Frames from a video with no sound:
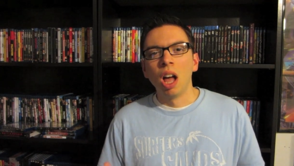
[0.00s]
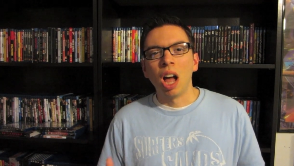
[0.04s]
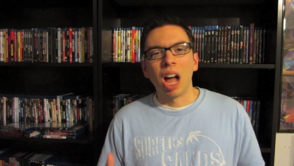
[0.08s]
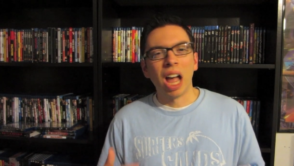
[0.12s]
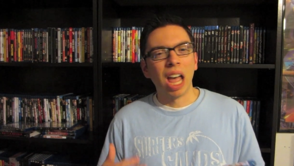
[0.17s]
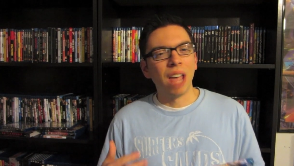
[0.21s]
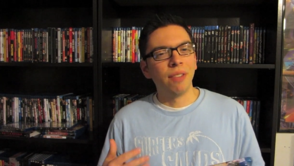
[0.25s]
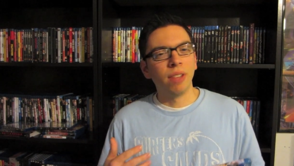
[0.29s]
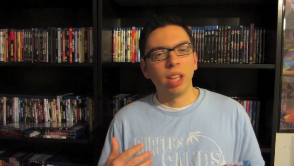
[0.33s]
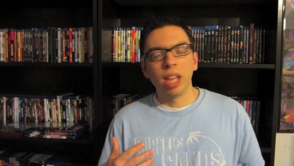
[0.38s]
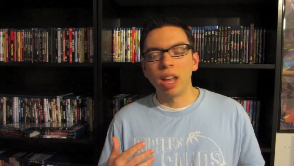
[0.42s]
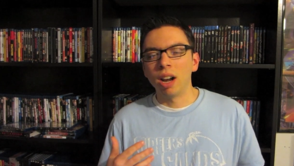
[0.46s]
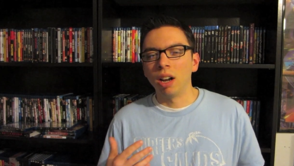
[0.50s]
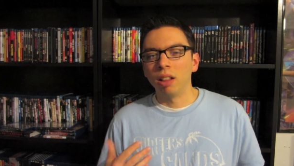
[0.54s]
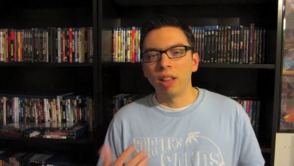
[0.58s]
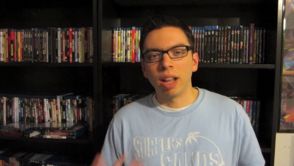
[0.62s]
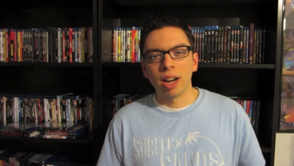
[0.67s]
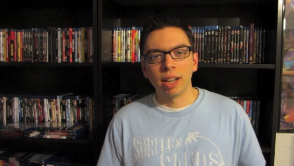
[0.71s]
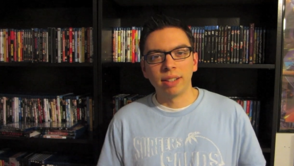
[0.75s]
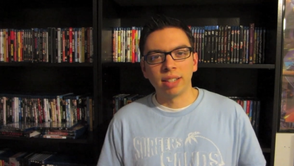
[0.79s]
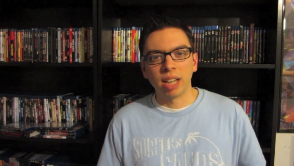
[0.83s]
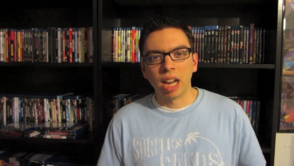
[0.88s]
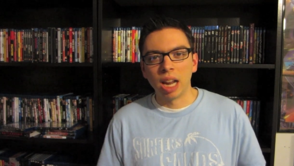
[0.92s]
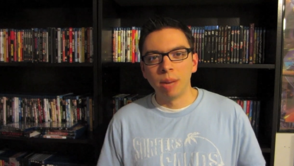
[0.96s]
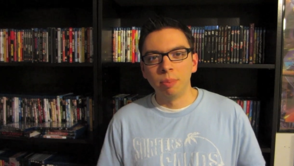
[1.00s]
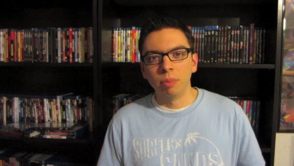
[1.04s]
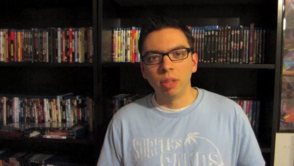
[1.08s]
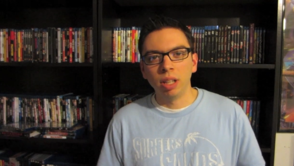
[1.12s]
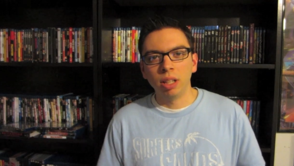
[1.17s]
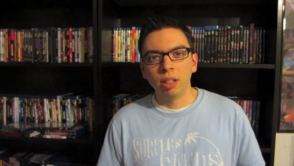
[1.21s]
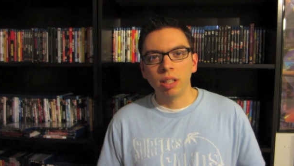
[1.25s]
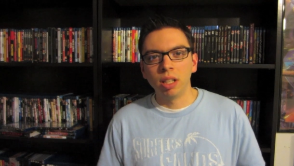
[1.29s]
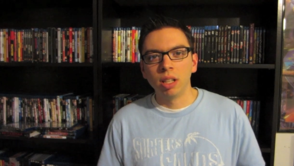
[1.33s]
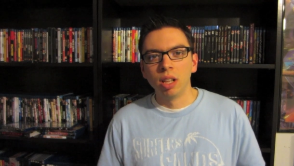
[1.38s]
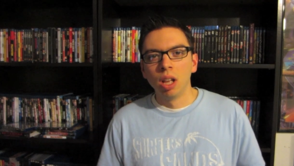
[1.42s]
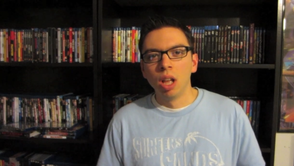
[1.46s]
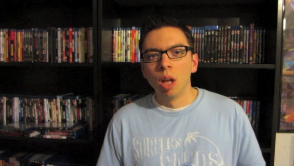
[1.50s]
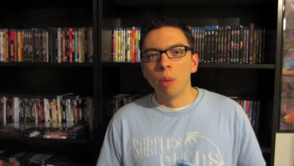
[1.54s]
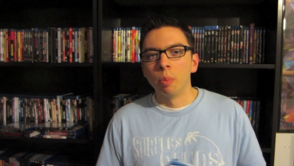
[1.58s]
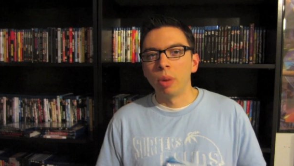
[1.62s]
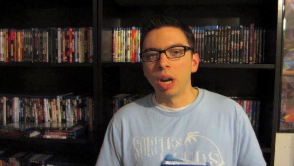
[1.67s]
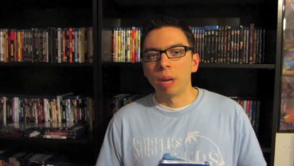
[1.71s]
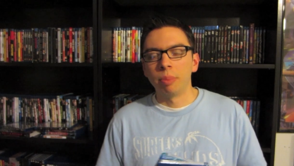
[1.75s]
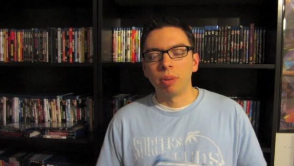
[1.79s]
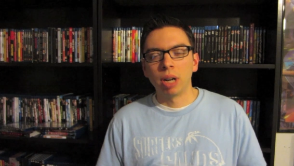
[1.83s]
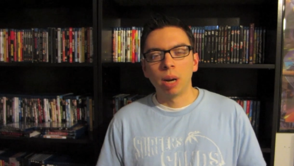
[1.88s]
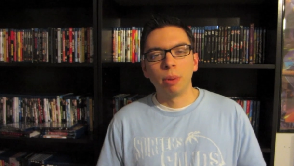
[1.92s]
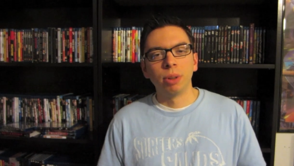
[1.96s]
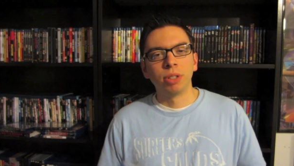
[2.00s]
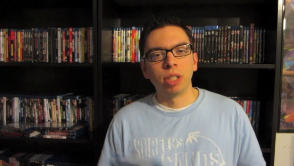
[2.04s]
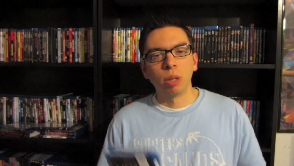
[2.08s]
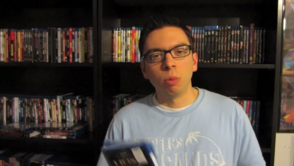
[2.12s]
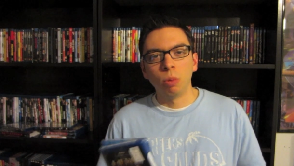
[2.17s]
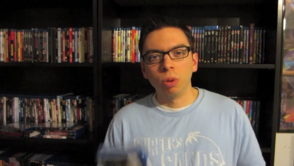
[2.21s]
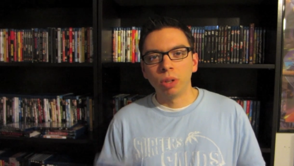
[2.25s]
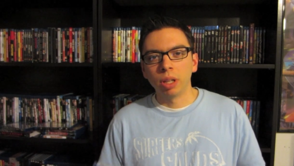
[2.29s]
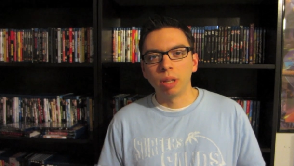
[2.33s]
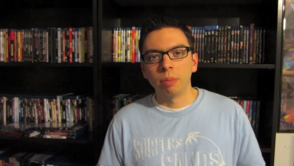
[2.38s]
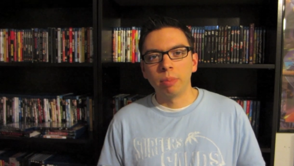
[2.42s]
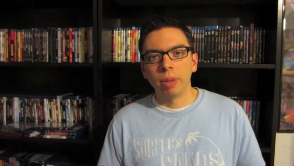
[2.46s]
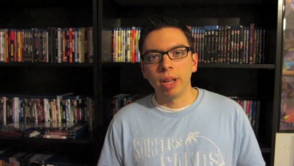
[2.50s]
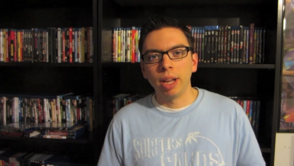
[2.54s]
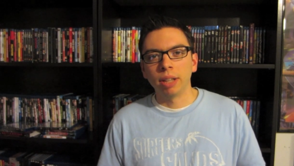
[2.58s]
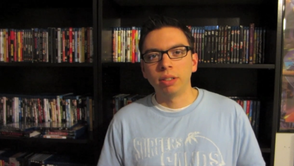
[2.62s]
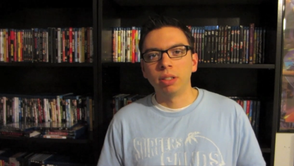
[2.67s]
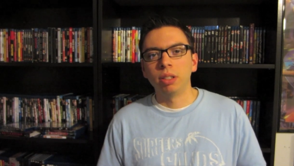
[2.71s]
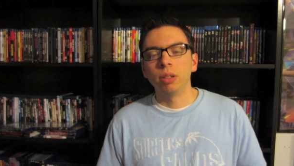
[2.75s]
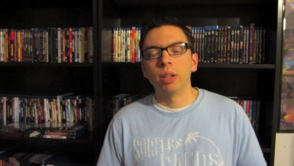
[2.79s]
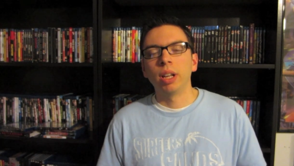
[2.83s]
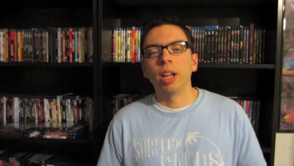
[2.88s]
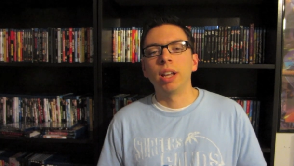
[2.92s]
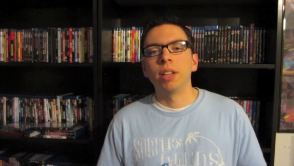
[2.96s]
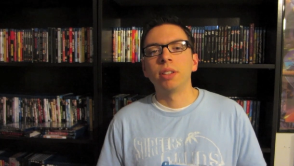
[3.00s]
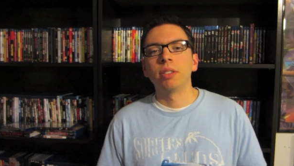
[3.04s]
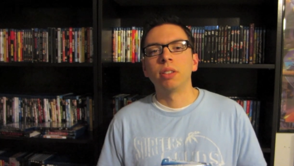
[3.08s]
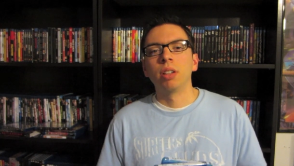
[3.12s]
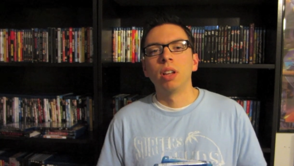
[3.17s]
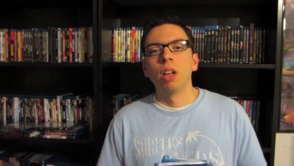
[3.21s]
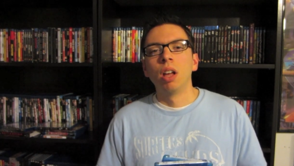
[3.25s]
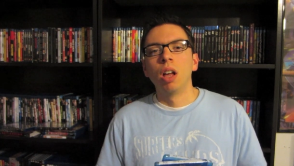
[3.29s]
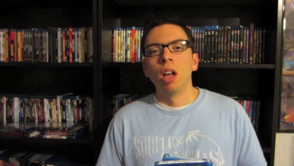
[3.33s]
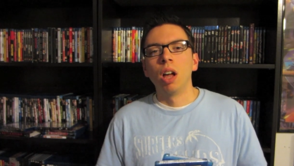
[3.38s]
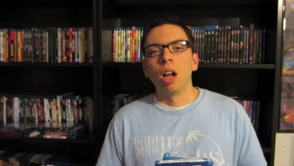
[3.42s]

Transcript: I haven't had a lot of time lately, but I promise I will get back to you guys.